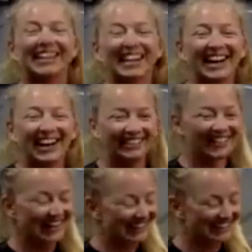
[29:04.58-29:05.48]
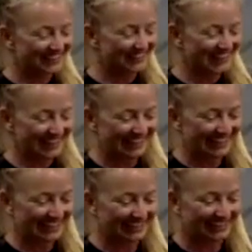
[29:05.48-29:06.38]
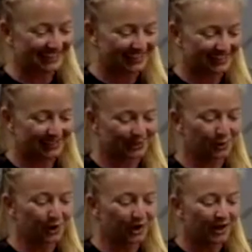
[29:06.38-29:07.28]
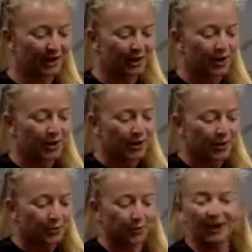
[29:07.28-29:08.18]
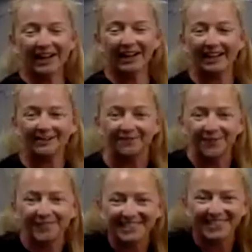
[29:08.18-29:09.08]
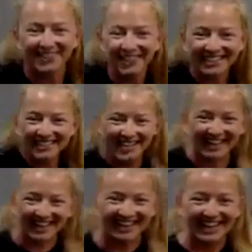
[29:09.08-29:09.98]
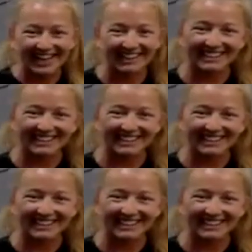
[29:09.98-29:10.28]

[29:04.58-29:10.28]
All right, 3, 2, 1. First 20 seconds.